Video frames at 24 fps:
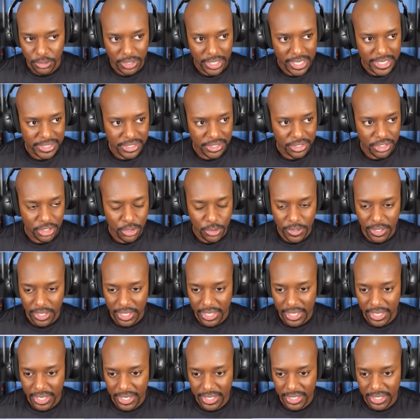Let's go
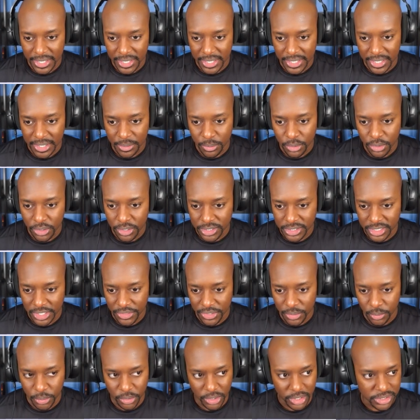ahead and, well, there's
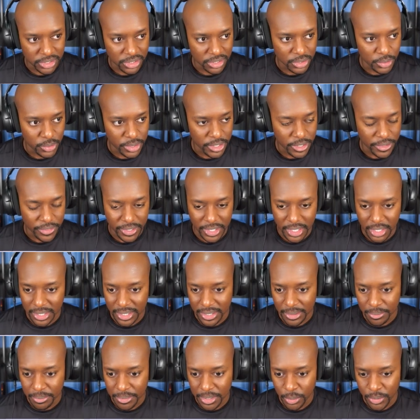nothing really to do here
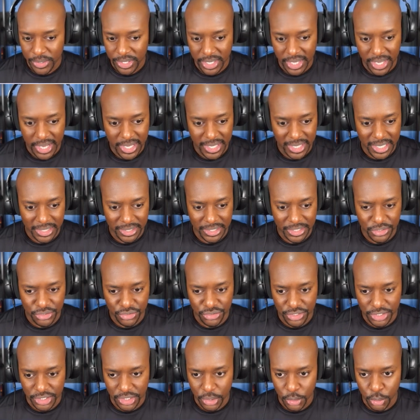then, but we can get the
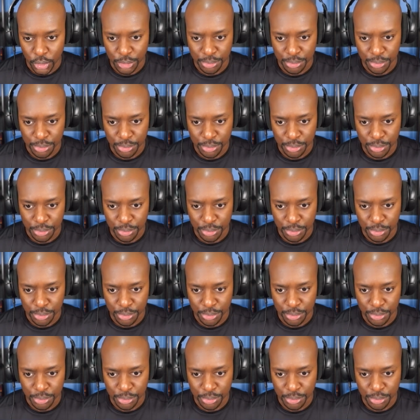geos